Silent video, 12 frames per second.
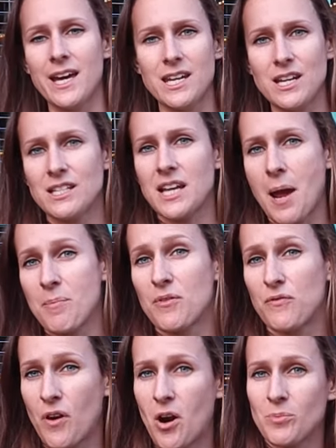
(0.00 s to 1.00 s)
any type
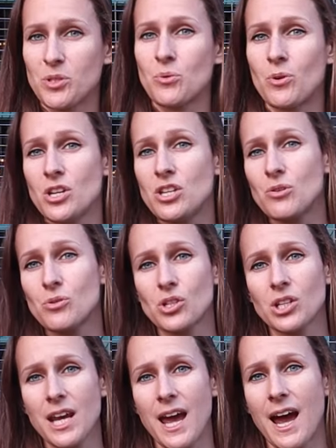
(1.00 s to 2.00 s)
of farm store
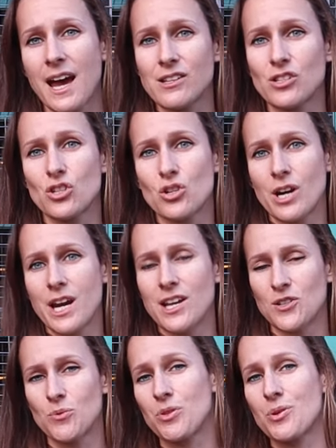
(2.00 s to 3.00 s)
usually has
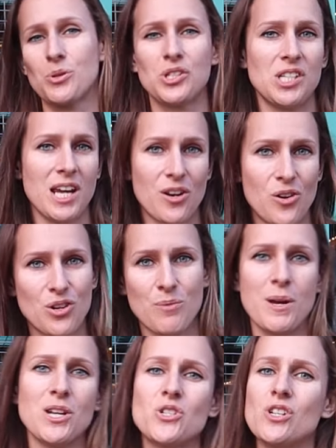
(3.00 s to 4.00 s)
trays with those standard
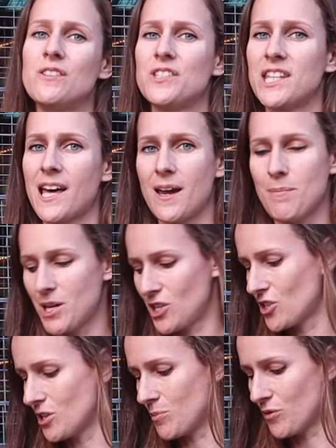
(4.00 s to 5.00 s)
dimensions that I
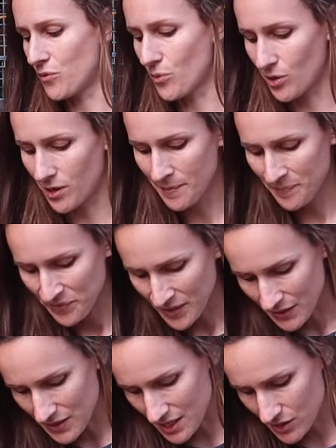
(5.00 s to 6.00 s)
mentioned before.
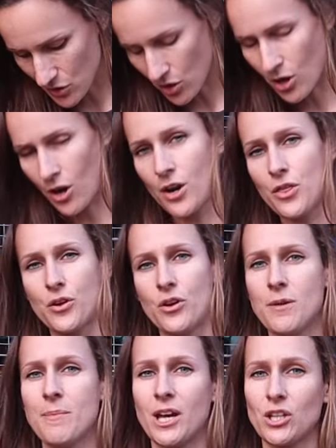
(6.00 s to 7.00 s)
These are
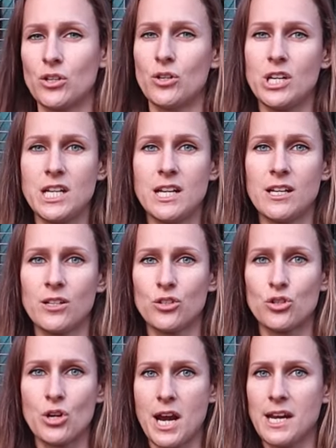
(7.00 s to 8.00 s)
30 by 30
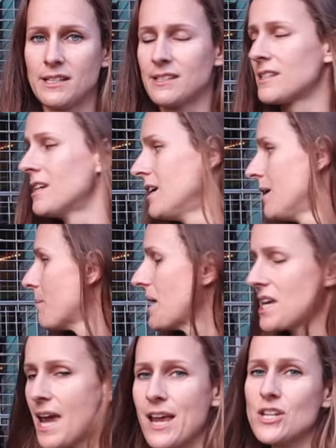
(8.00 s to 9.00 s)
trays. My
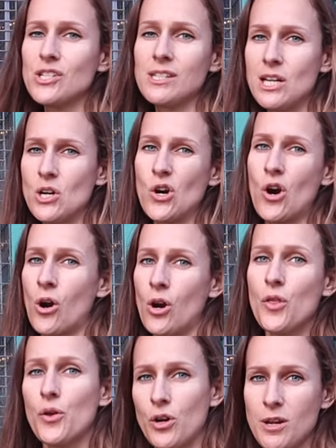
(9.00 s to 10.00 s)
cages here
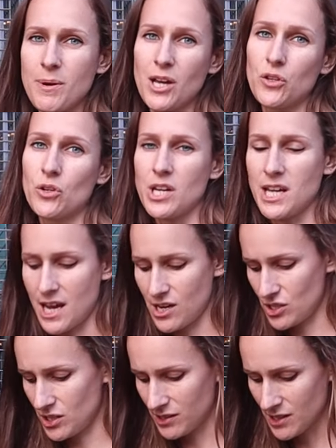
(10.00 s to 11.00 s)
are 30 by 30
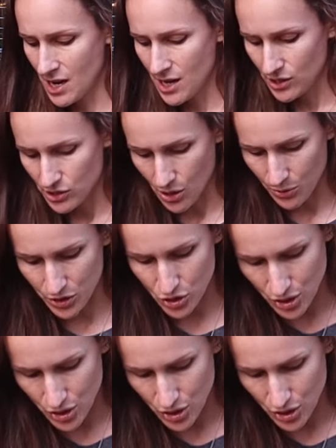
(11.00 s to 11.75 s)
cages. So the